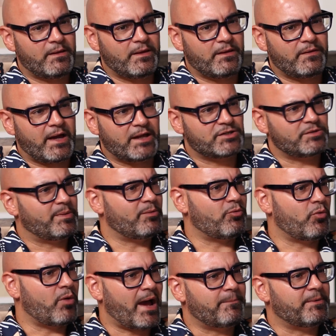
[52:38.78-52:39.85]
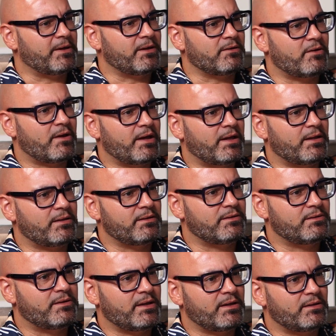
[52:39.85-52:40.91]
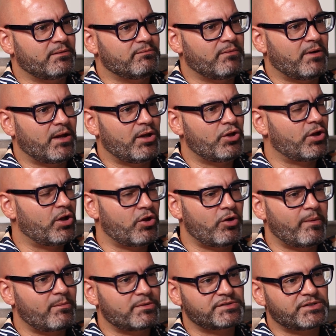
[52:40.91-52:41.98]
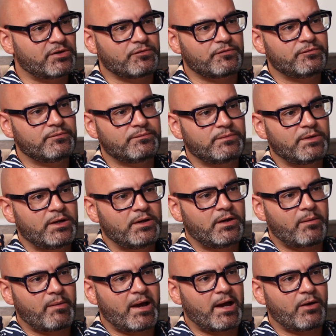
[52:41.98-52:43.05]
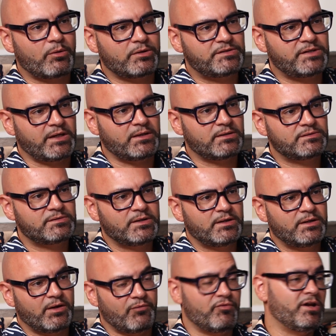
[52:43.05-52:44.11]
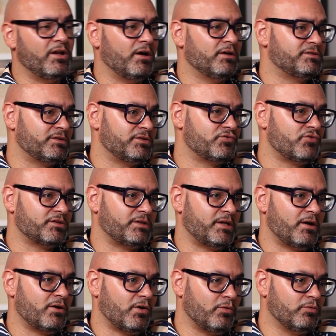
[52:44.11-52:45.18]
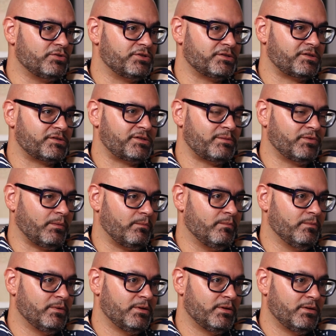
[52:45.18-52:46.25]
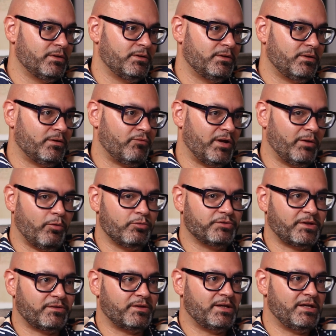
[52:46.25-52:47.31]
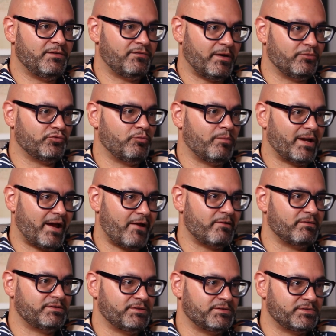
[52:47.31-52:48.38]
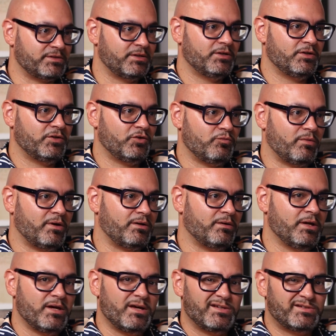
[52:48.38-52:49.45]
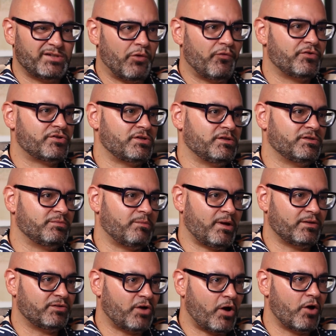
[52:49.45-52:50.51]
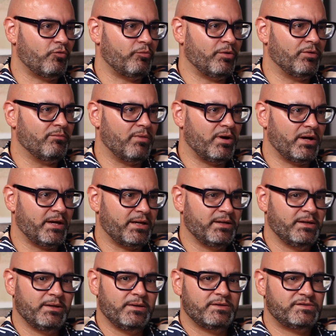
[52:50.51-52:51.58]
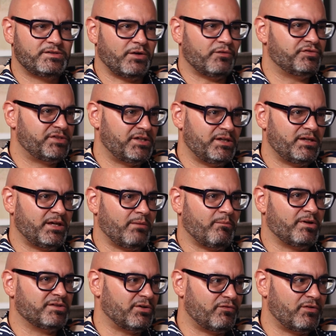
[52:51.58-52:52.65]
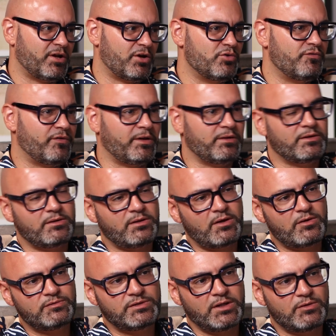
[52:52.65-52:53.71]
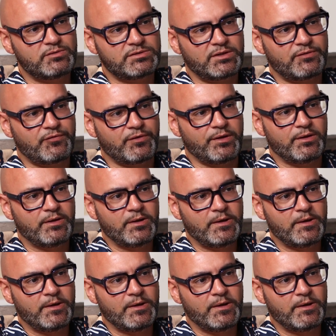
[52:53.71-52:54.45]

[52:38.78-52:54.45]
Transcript: that actually people were happier, and I learned a lot about myself, about how I ticked, and realised that the drugs and alcohol were just a symptom, and really what was underneath that was all my characters, all my selfishness, my entitlement, my self-seeking, my self-loathing, loads of different